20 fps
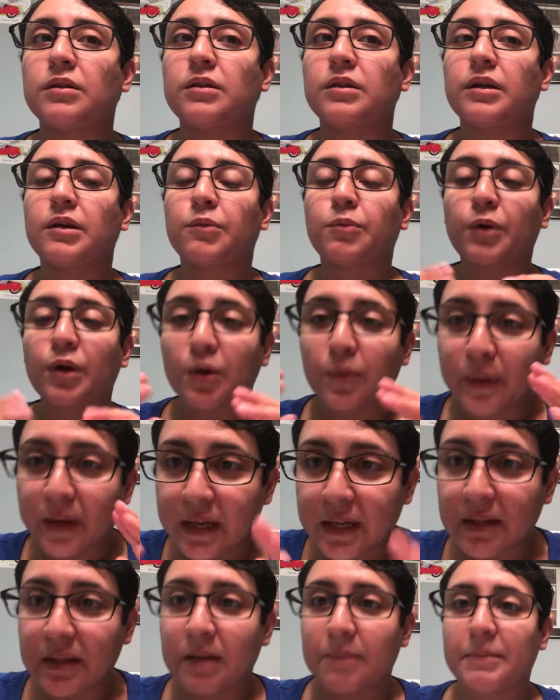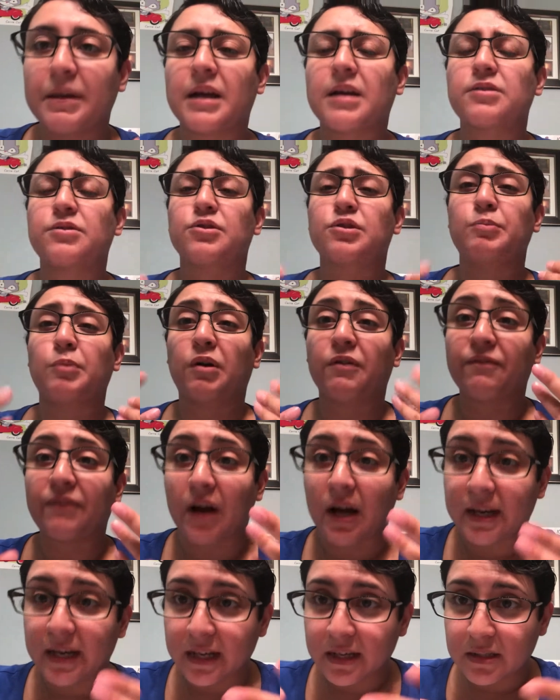the curriculum, because there's more
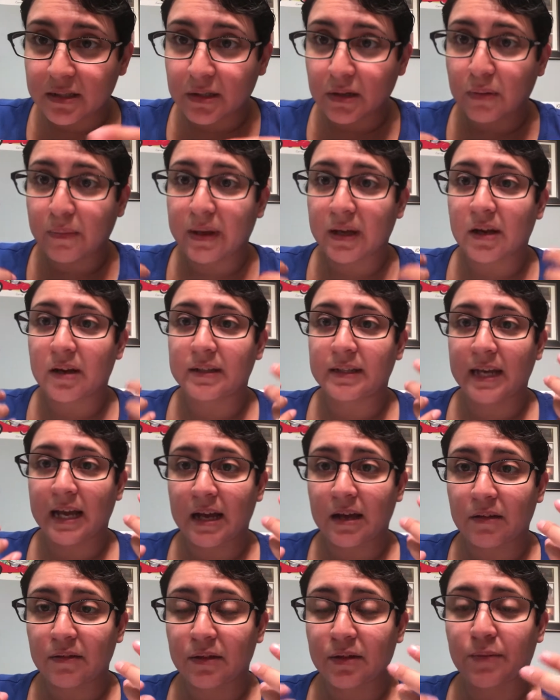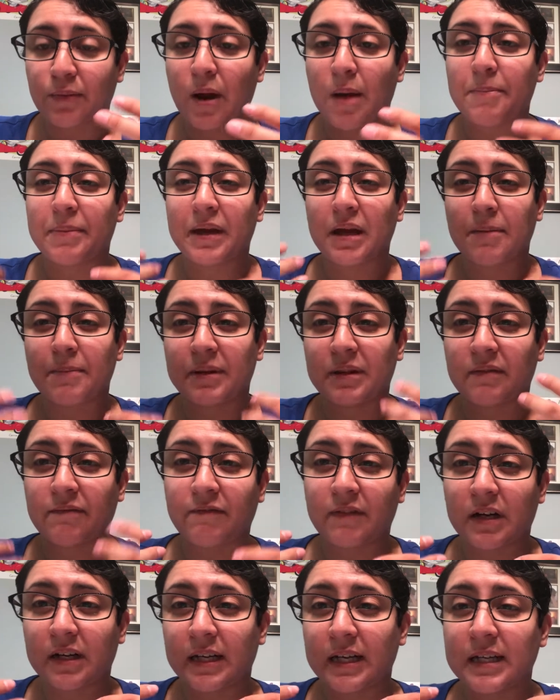phonics going on now, they're ramping up on the
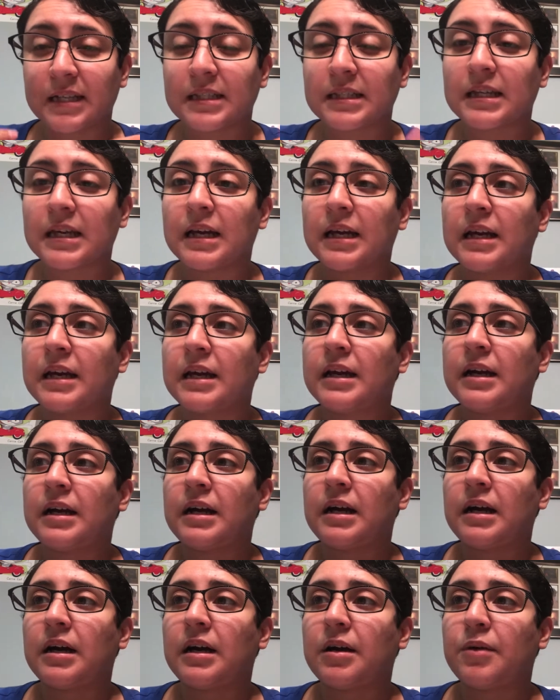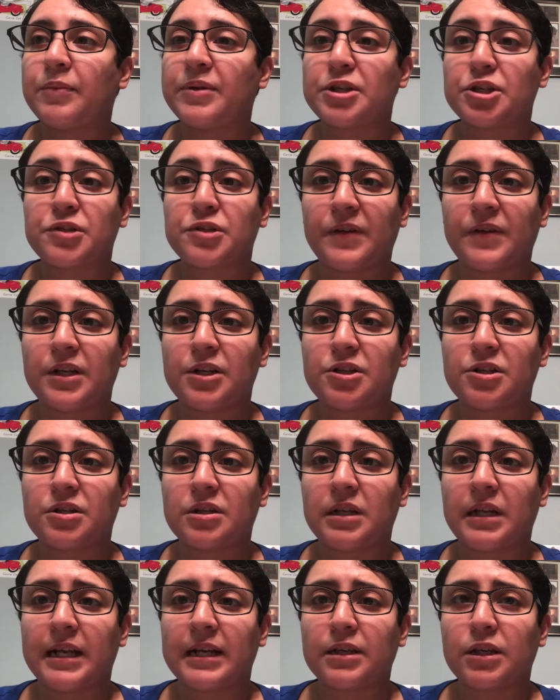phonics. We
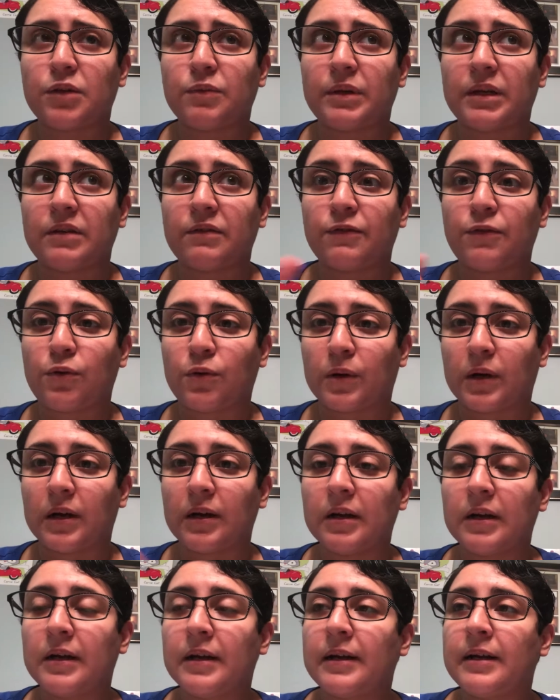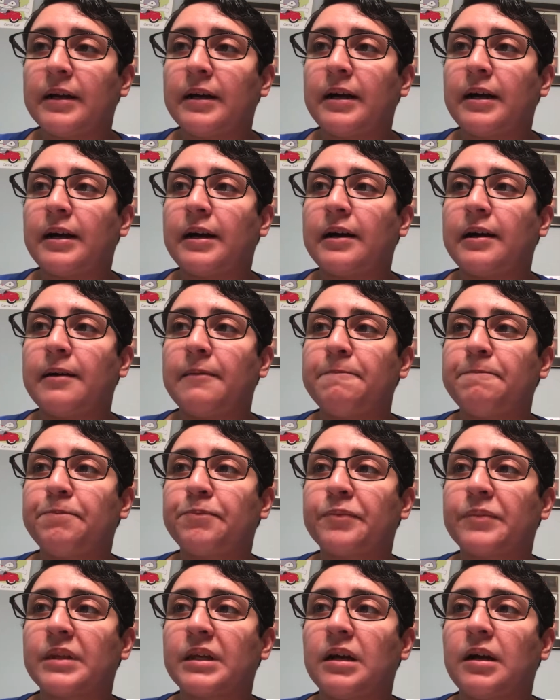finished Unit 4. I'm
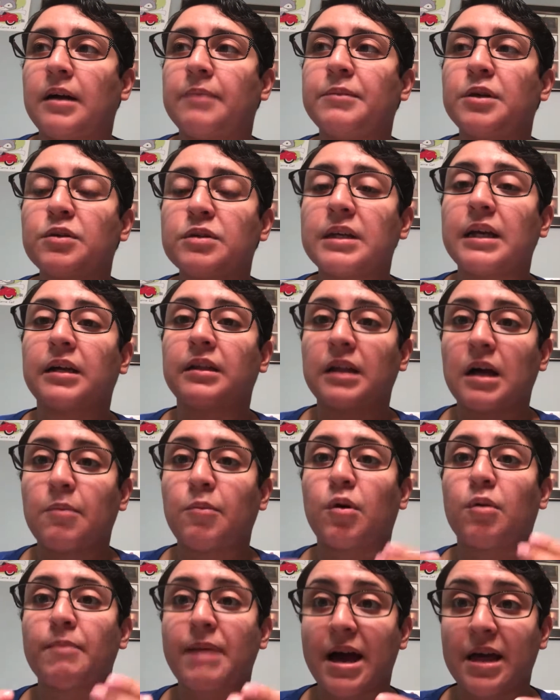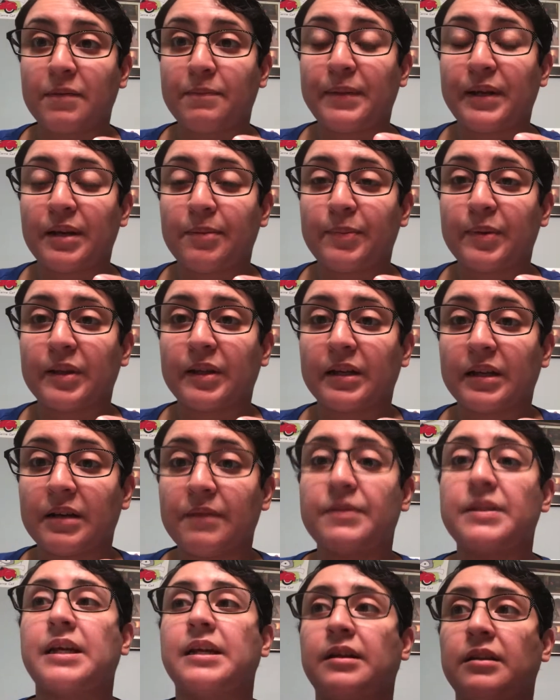using a lot more math
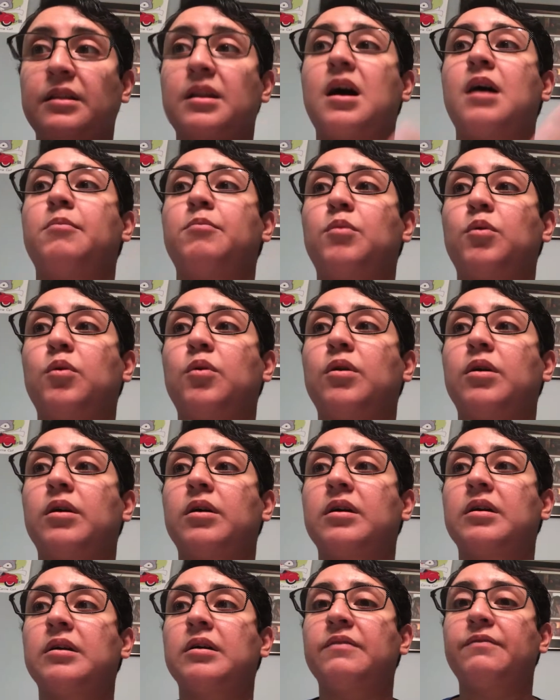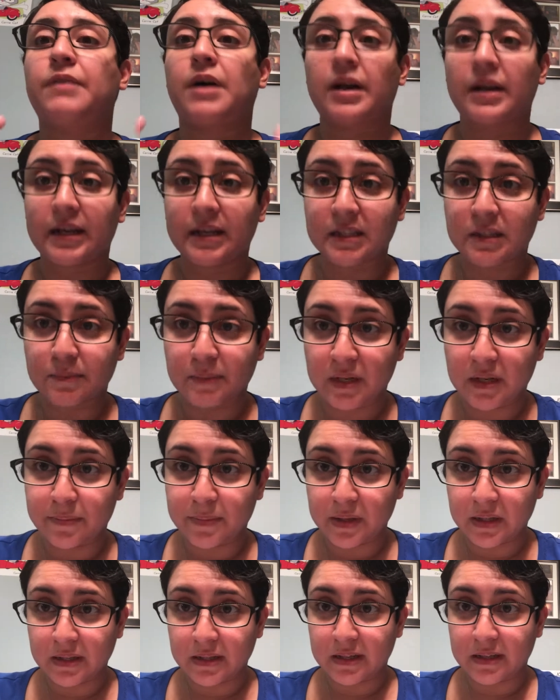manipulatives and a lot more phonics
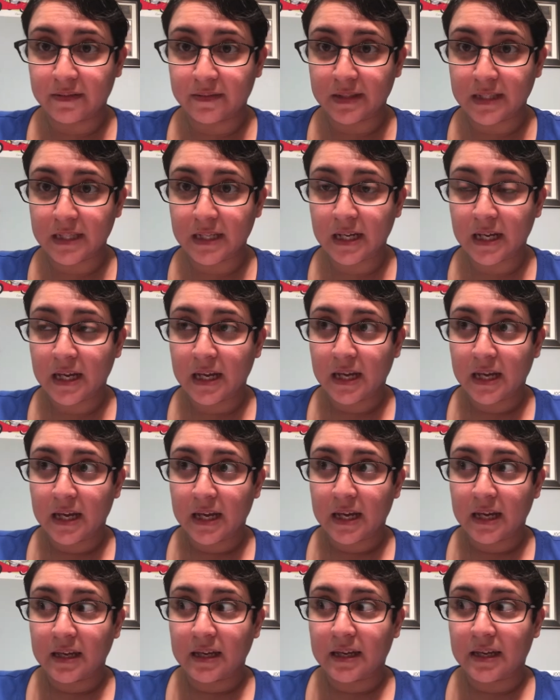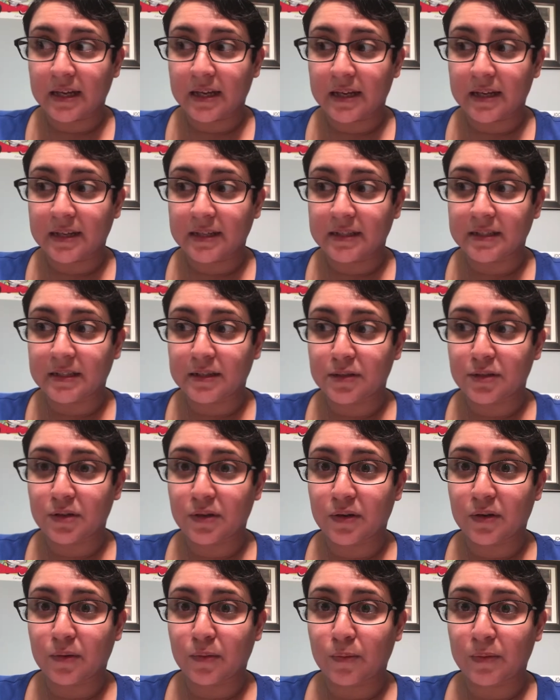manipulatives. And
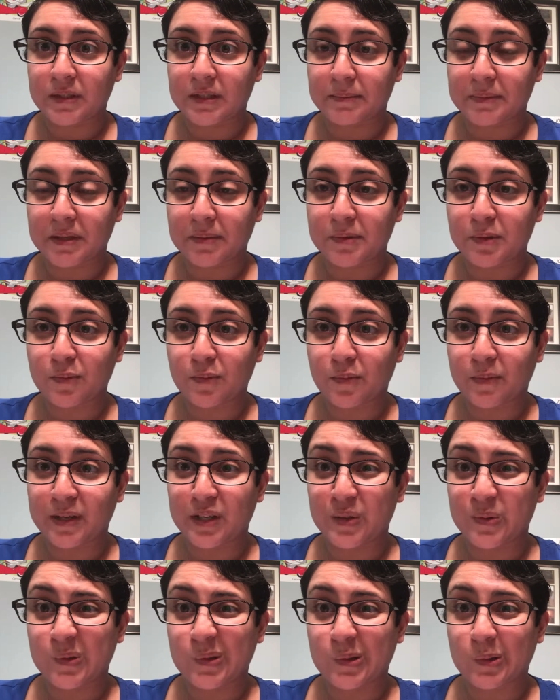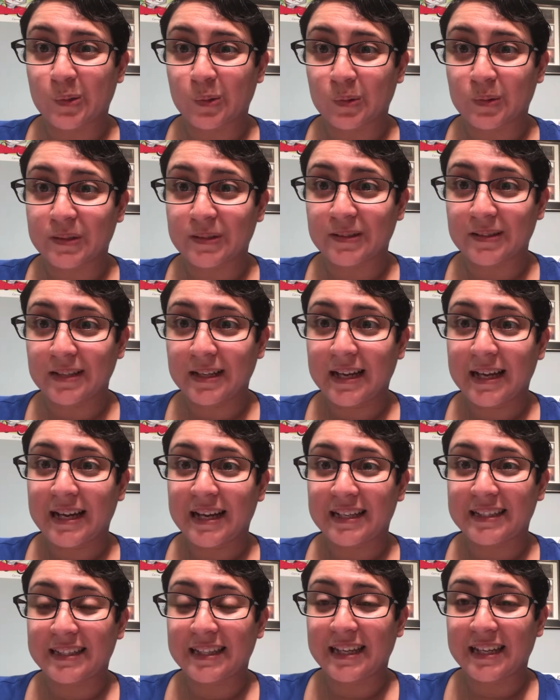so sometimes when we do school,
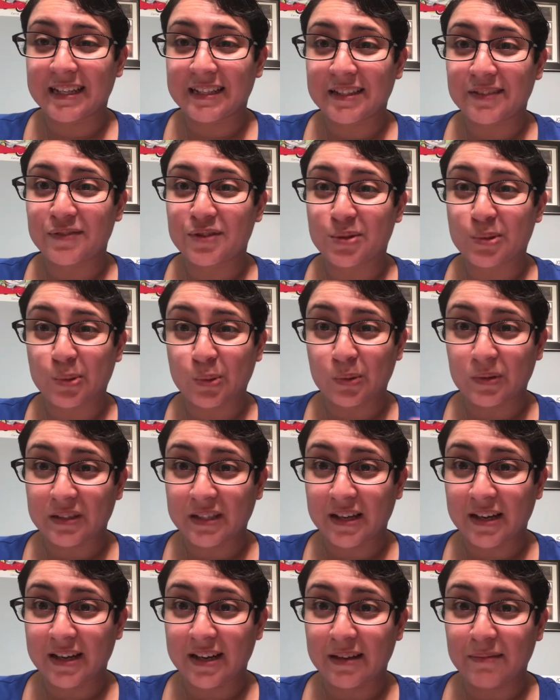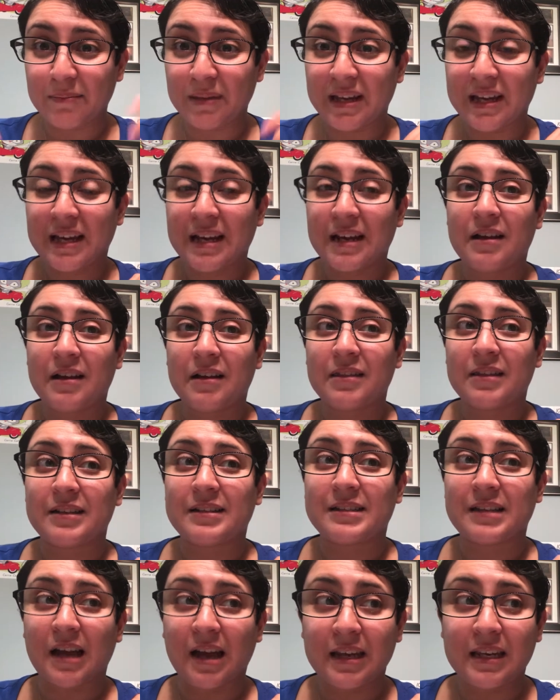at the end of school time, the
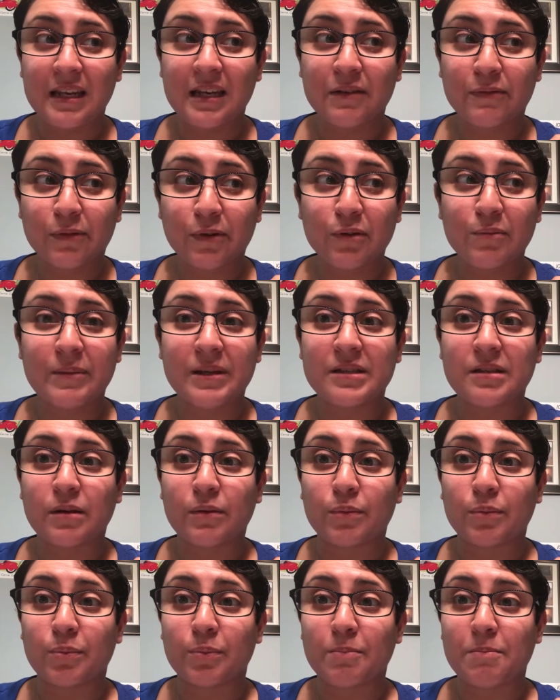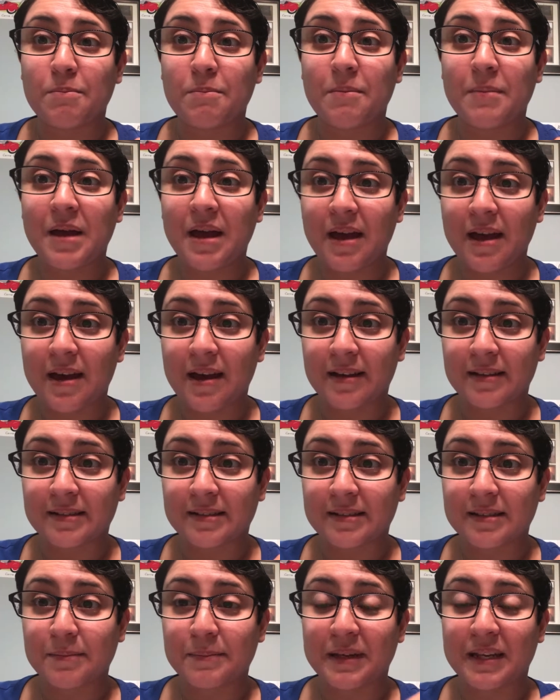dining room is a
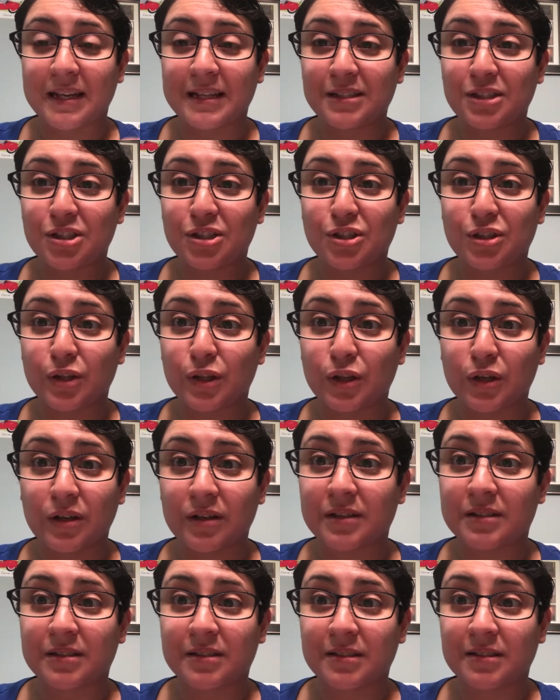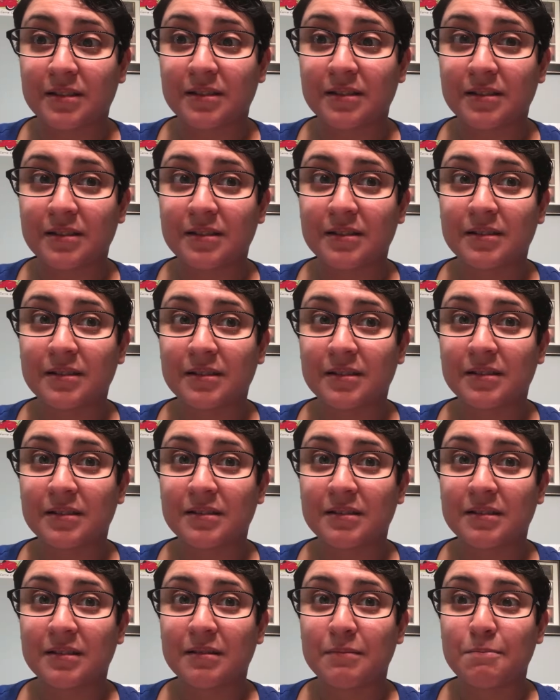mess. I mean, it just looks
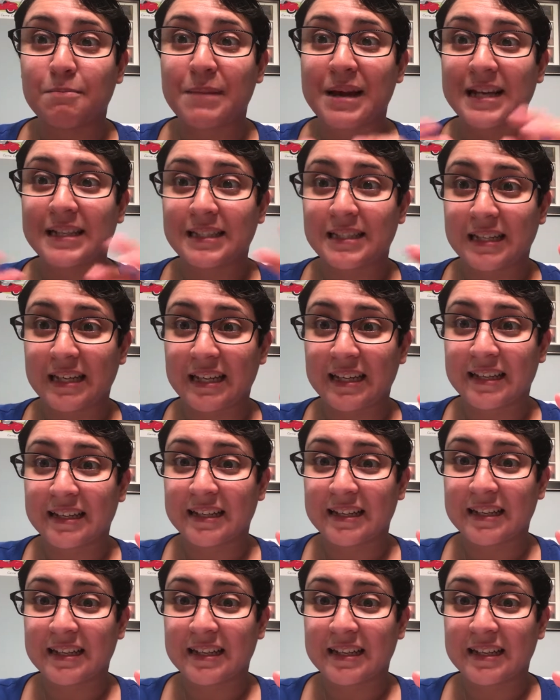messy.